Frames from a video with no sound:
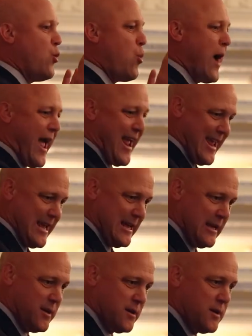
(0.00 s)
the way,
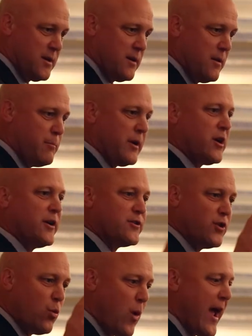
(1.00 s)
because
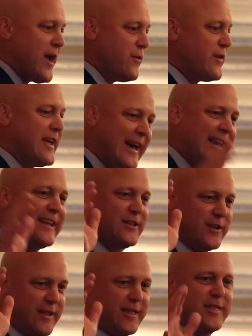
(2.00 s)
the way of getting
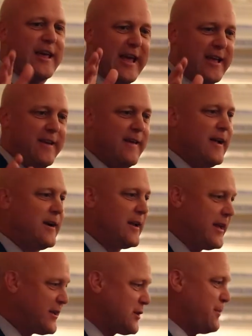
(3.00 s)
to the thing
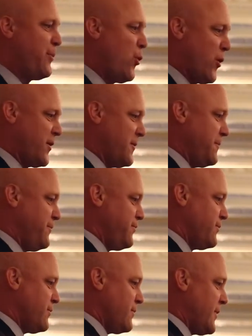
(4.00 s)
is important.
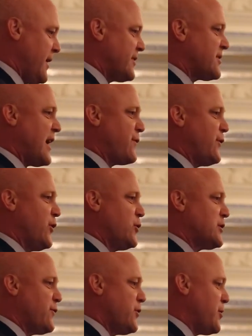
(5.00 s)
It's like for
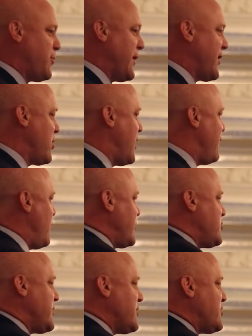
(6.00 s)
those of you that play golf. Once you